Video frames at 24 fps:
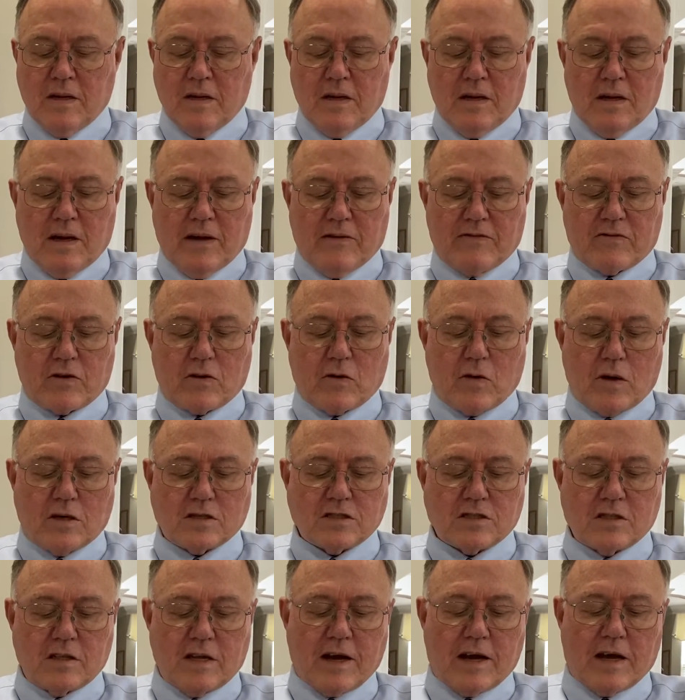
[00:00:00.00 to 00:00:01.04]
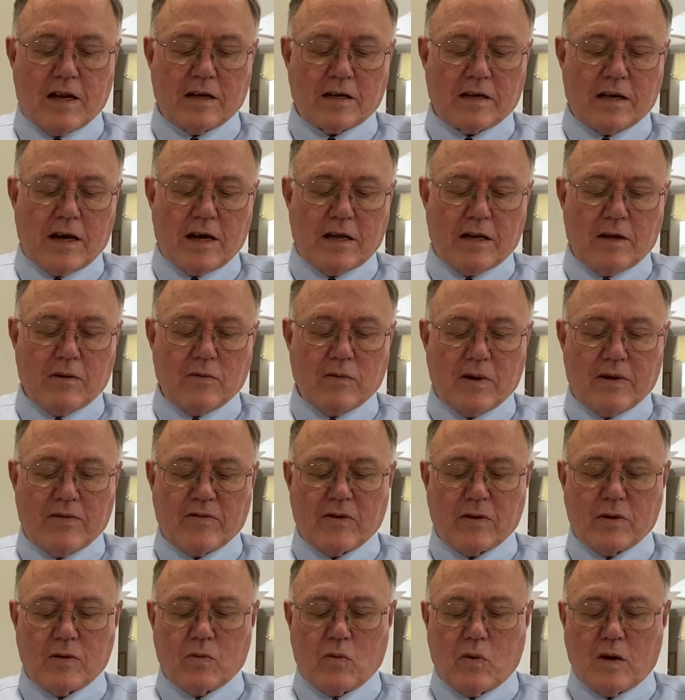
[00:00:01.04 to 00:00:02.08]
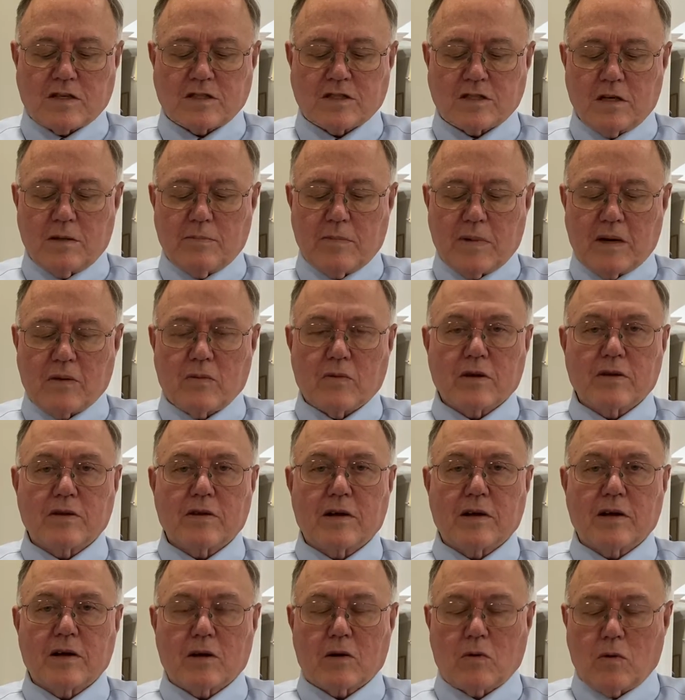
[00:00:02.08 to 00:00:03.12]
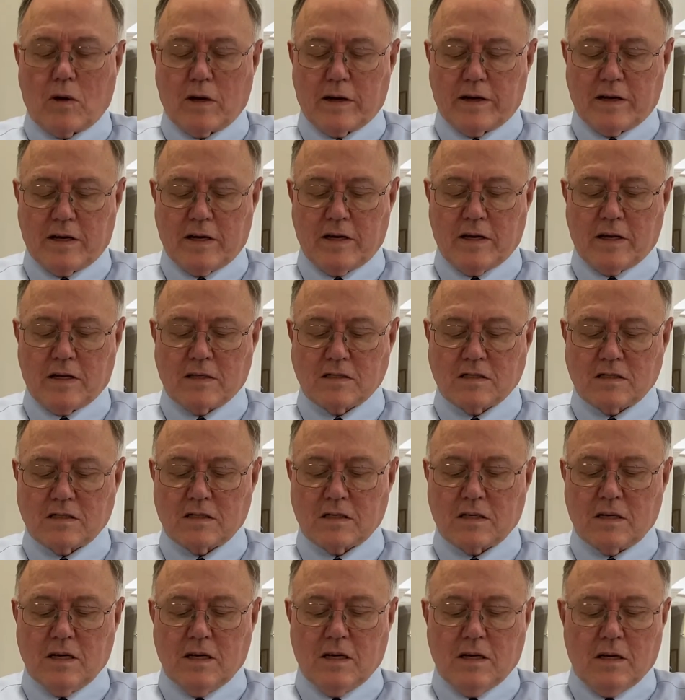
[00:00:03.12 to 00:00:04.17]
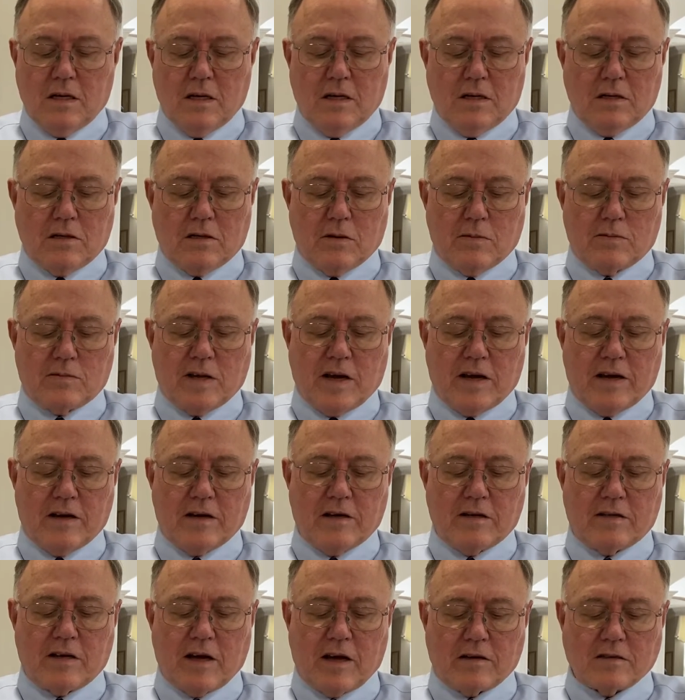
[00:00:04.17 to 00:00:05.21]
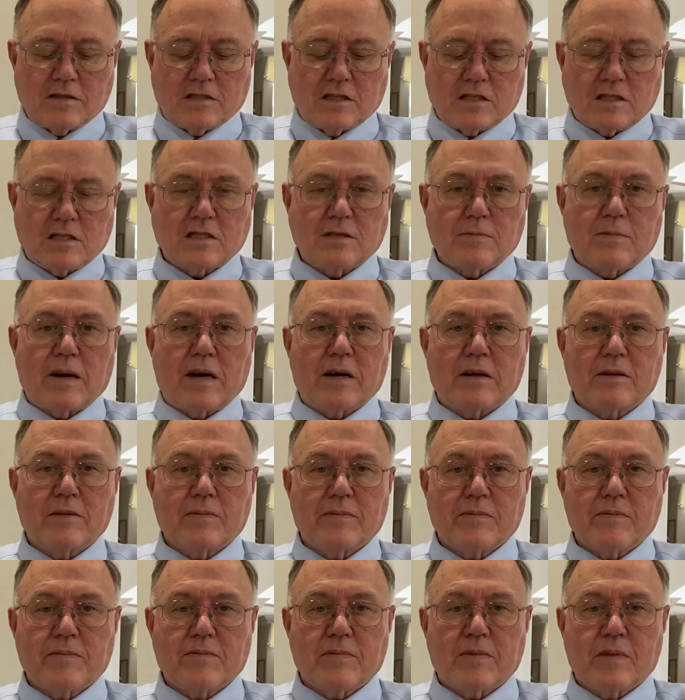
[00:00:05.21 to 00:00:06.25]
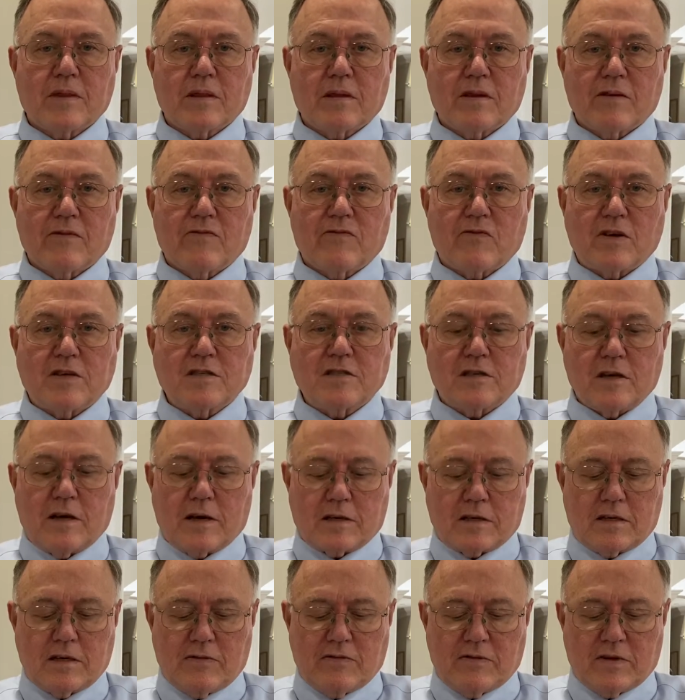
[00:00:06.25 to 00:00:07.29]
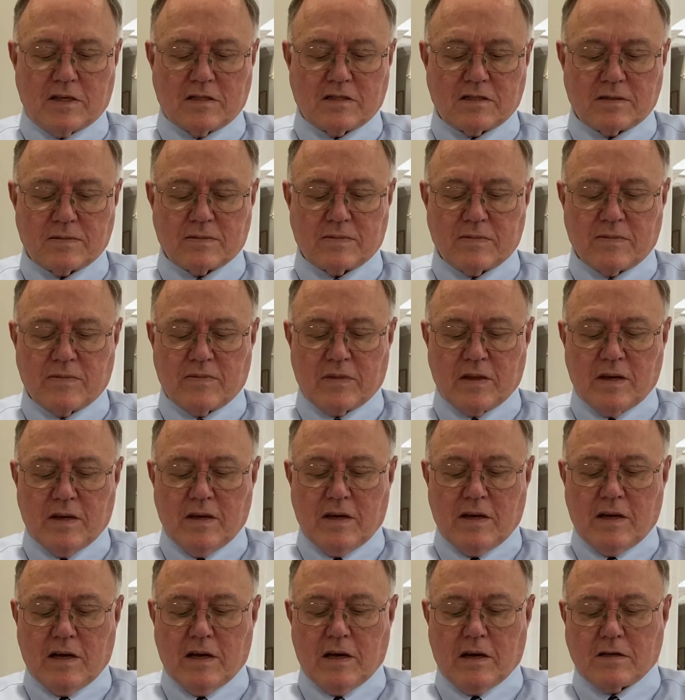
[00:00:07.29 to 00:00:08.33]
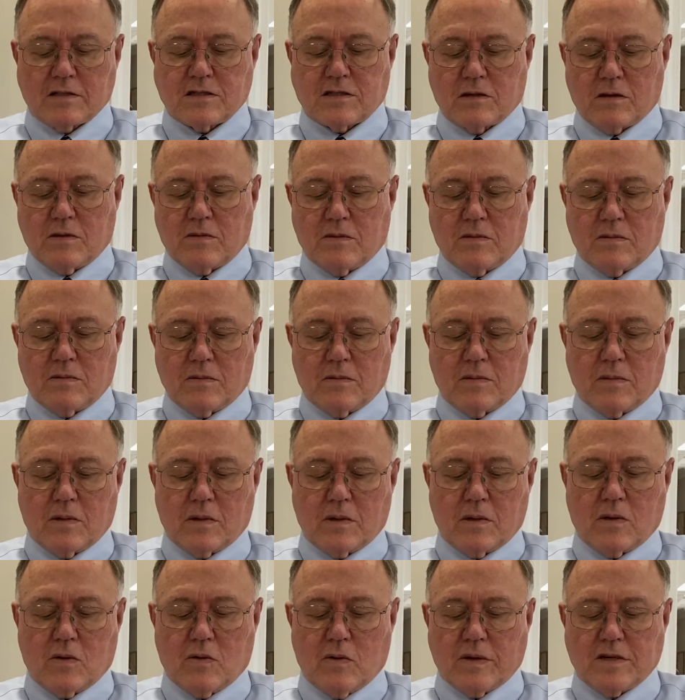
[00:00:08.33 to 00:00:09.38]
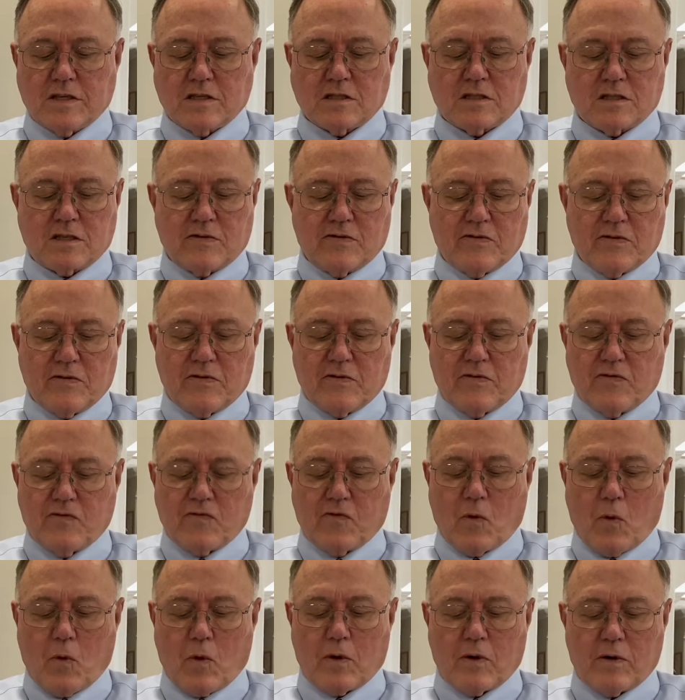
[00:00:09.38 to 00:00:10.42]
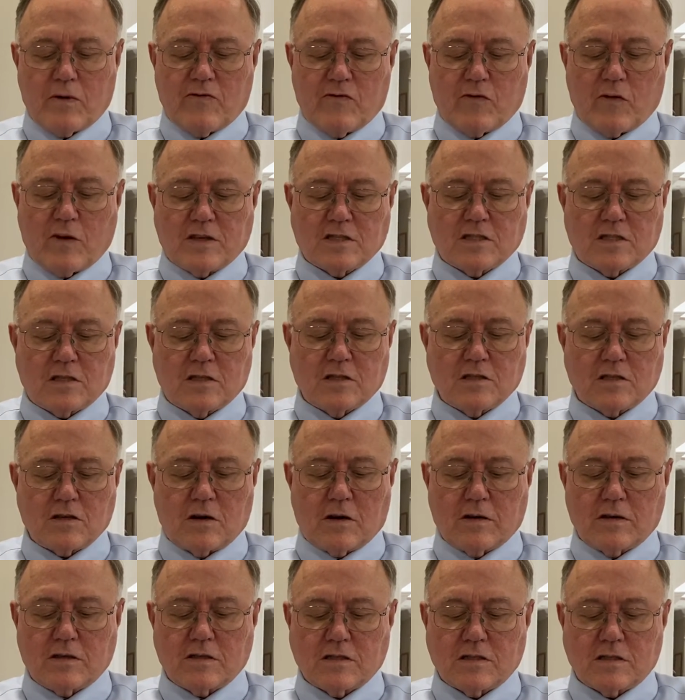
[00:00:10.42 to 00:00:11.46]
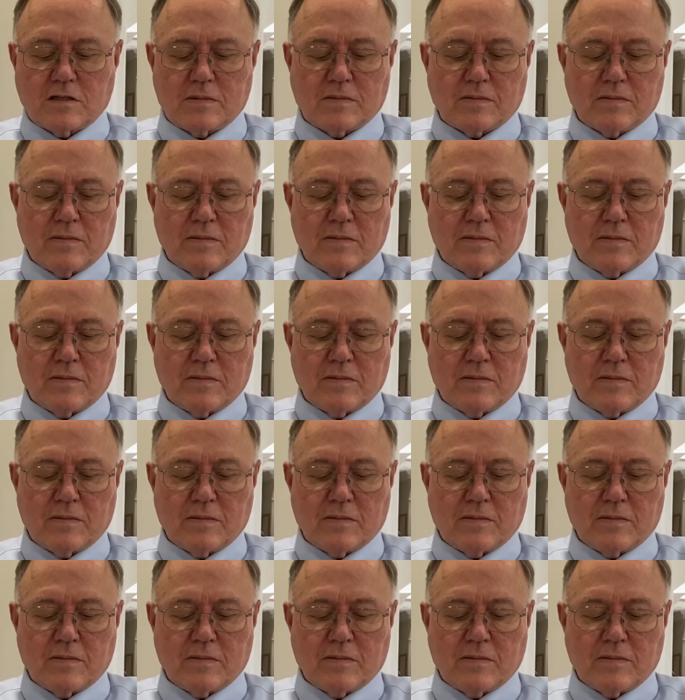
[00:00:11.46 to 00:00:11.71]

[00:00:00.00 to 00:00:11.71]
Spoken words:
After crossing the Allegheny River, Washington met with Iroquois Indians to obtain intelligence about French activities. He also quizzed 4 French deserters.